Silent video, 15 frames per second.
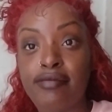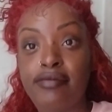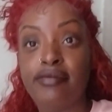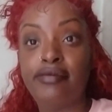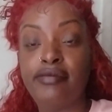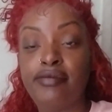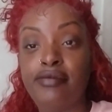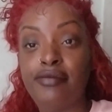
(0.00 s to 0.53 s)

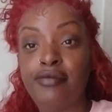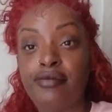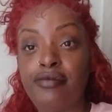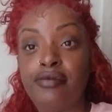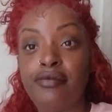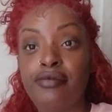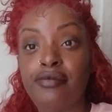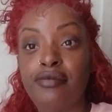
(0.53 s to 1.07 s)

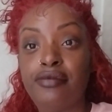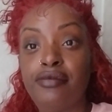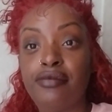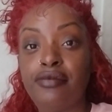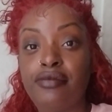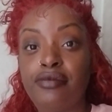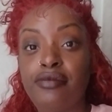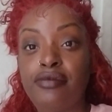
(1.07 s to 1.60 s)

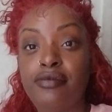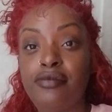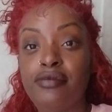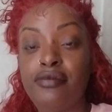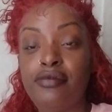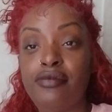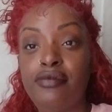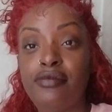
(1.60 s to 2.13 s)

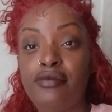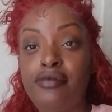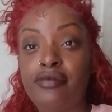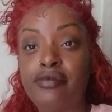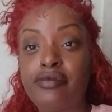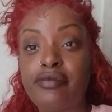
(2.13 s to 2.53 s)
Nothing is said.